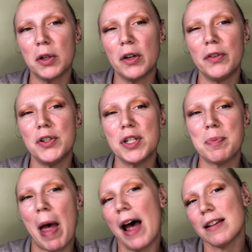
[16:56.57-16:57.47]
or if you
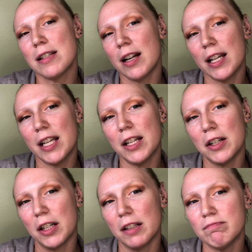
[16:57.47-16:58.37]
just passed on it,
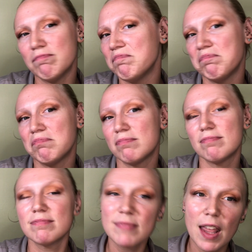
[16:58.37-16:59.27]
or
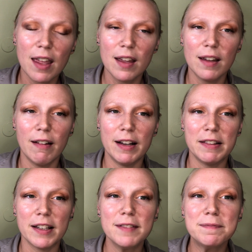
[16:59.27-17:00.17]

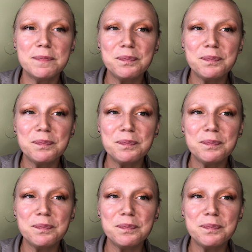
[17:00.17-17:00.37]
anything.